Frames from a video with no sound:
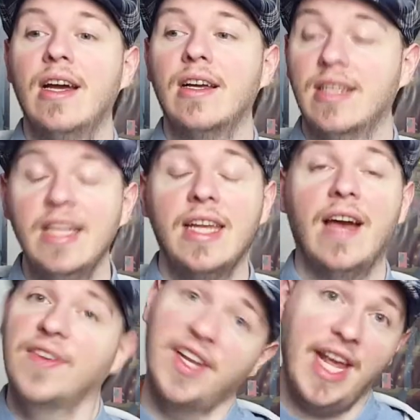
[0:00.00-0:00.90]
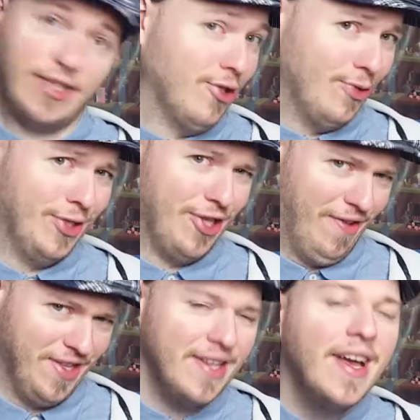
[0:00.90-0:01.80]
clearly have a connection to each
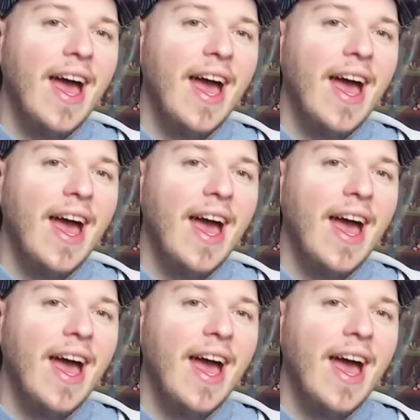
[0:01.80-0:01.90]
other,